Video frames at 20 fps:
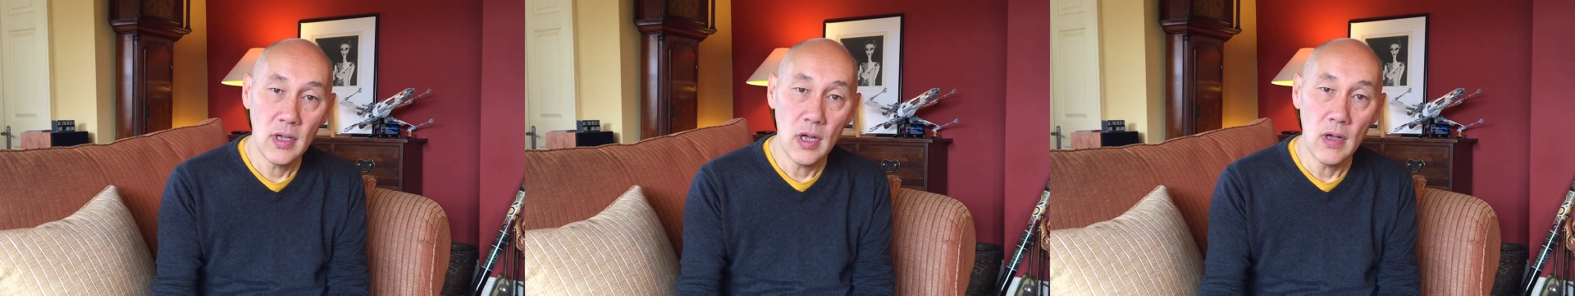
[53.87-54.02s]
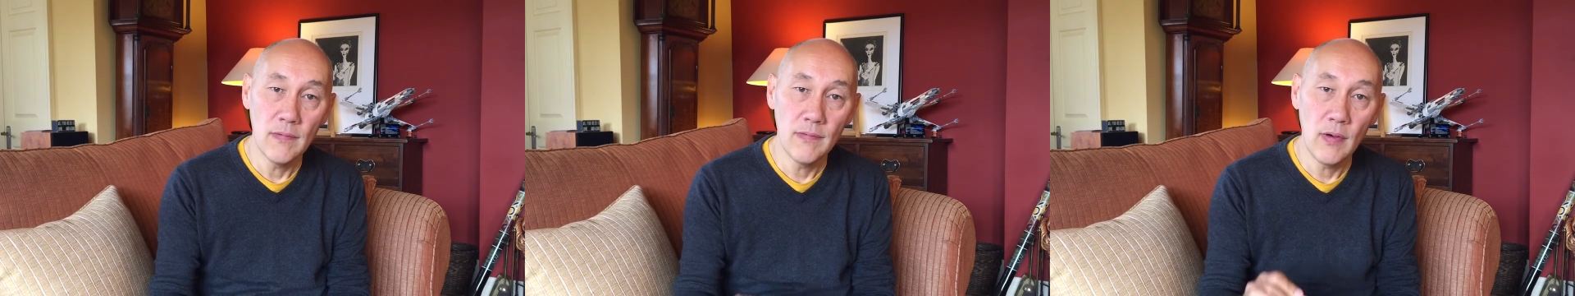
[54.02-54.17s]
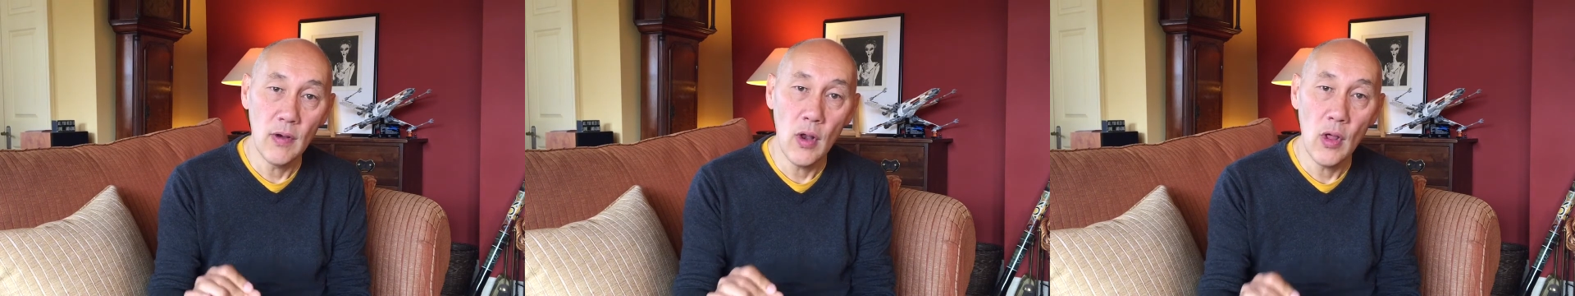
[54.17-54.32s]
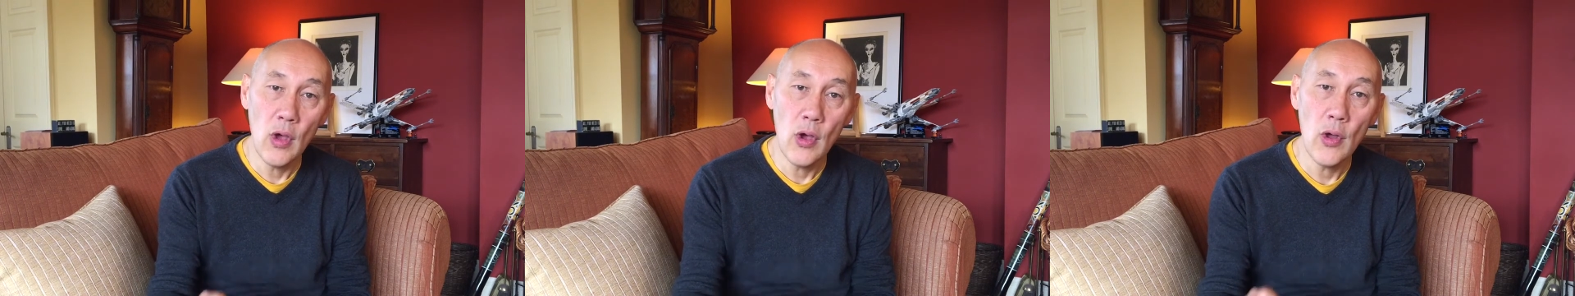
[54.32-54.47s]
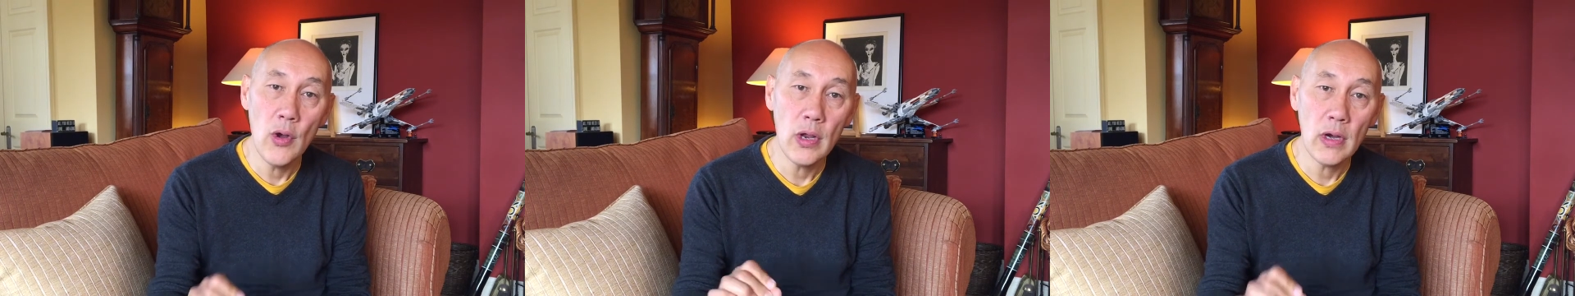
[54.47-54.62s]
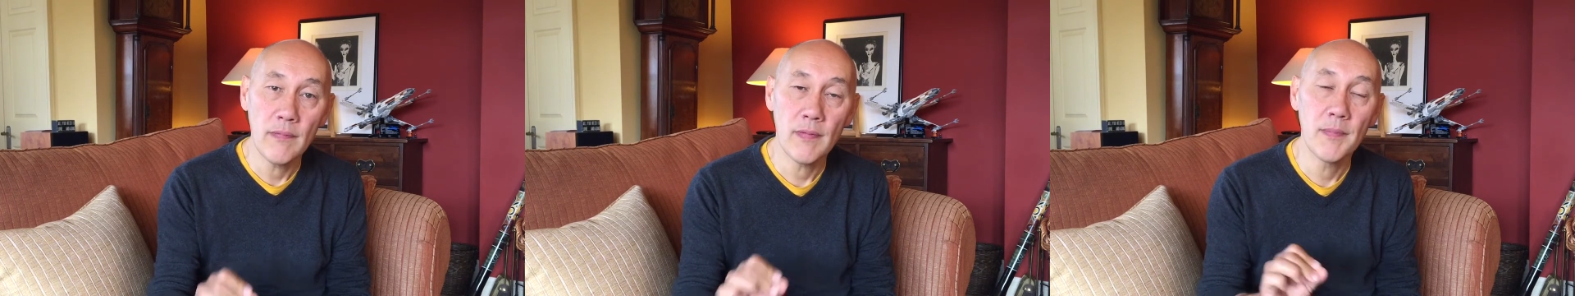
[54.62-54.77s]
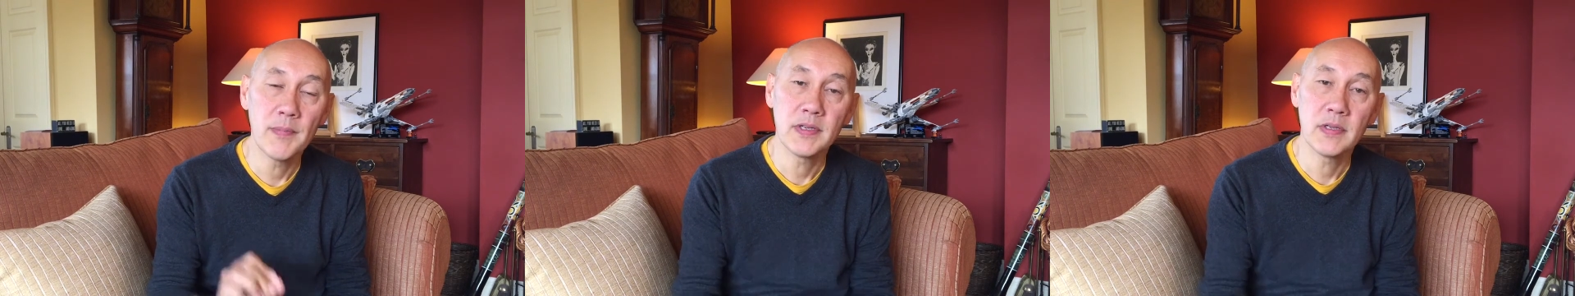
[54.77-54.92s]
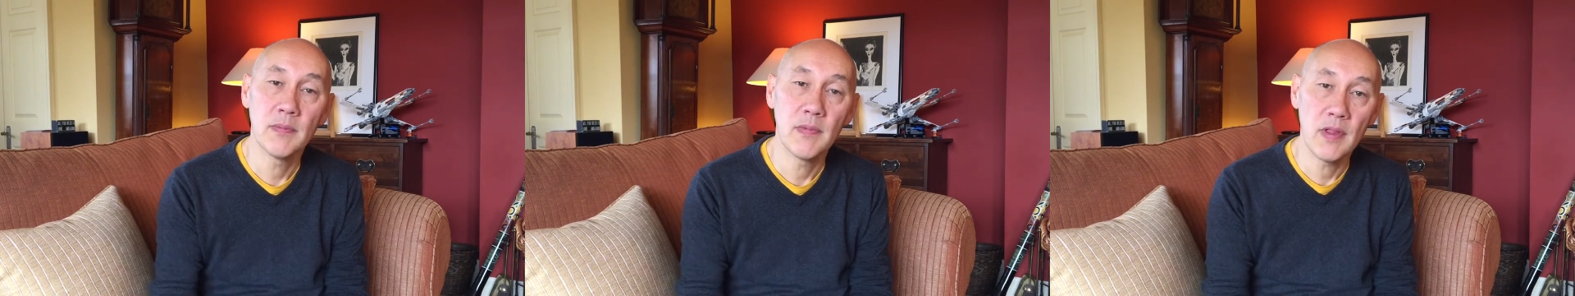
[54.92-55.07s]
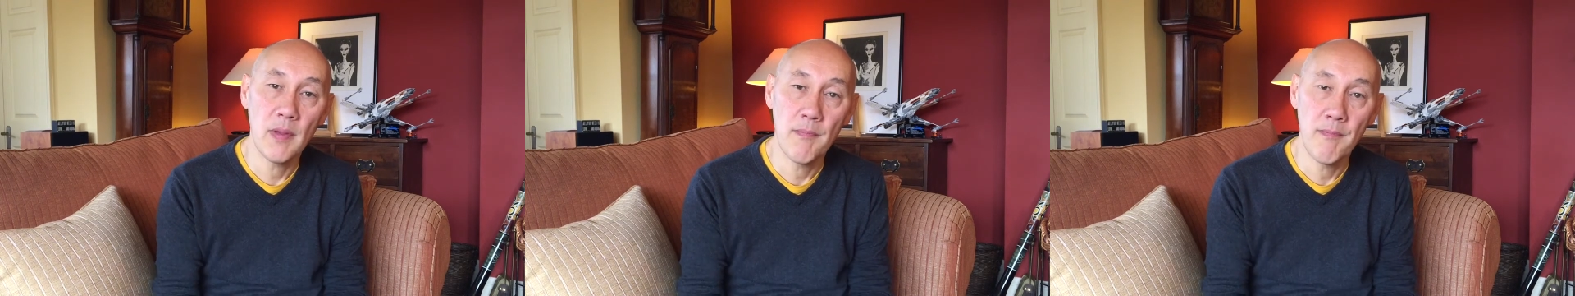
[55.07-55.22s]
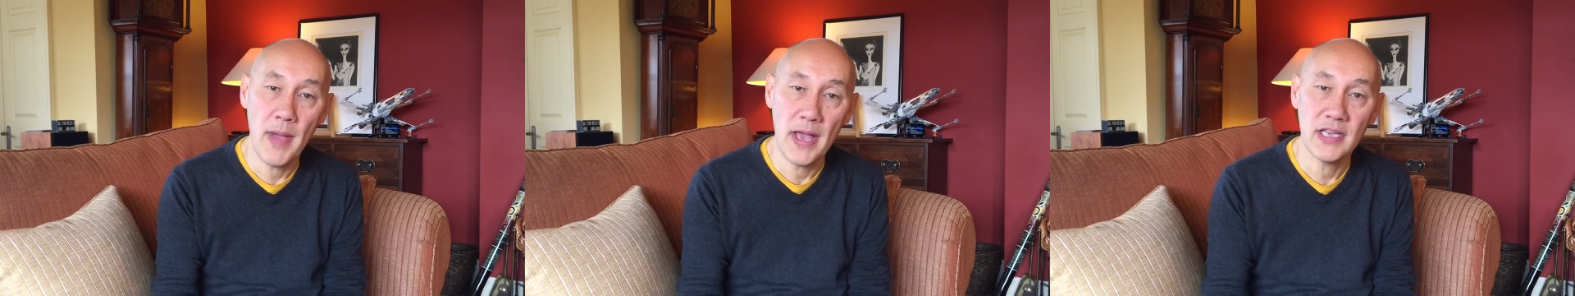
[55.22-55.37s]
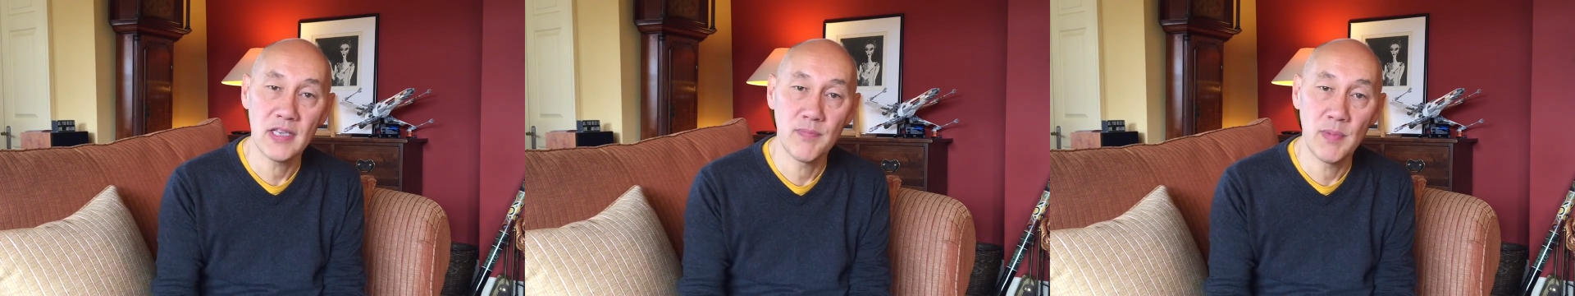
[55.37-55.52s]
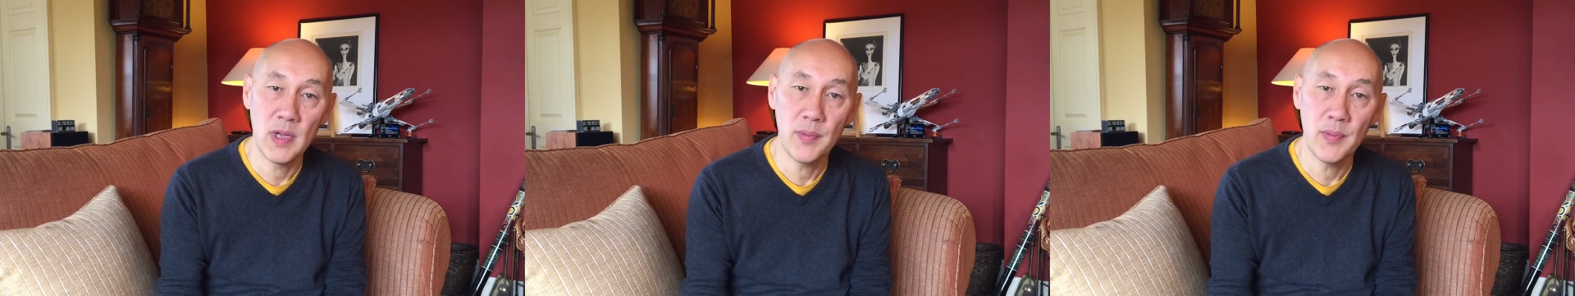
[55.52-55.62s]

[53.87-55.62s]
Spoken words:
of learning from some of the best